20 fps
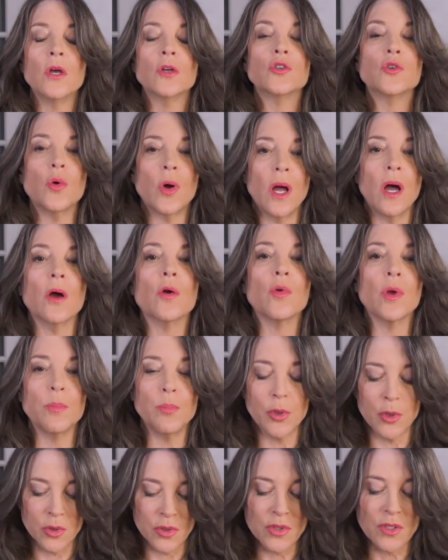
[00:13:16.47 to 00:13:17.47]
to a hungry
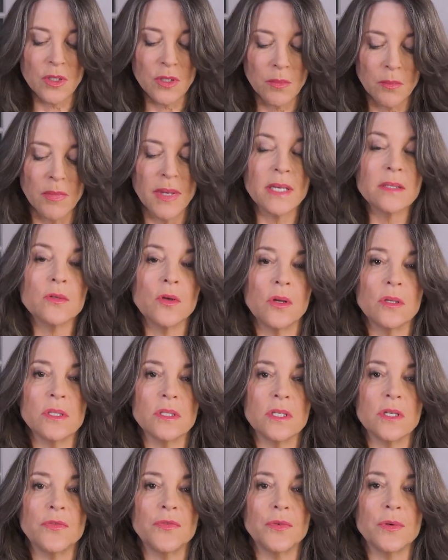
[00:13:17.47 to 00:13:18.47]
person makes all the
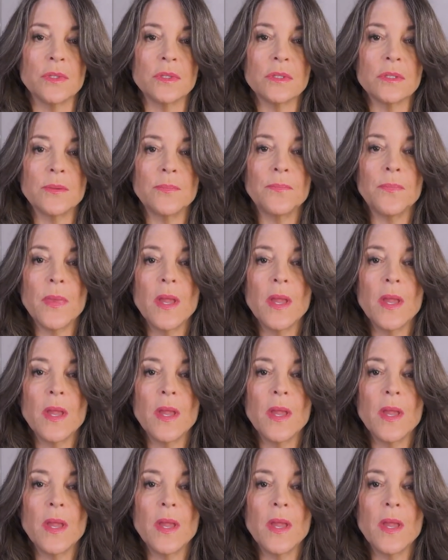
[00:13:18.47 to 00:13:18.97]
difference.